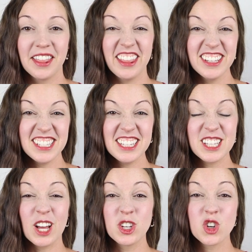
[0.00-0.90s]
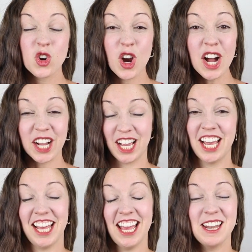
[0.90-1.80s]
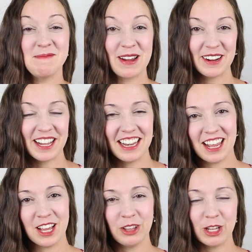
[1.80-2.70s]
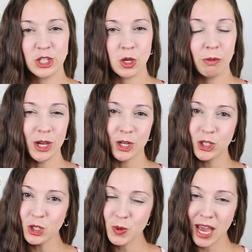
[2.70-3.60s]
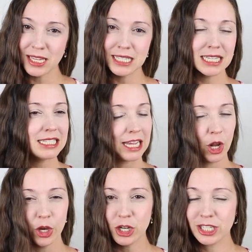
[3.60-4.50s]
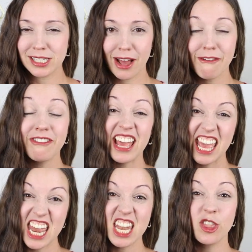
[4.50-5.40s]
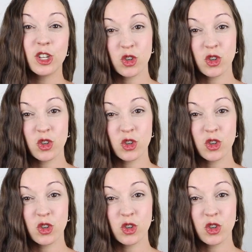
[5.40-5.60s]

This is a trunk in American English. You put your suitcases and all your stuff in the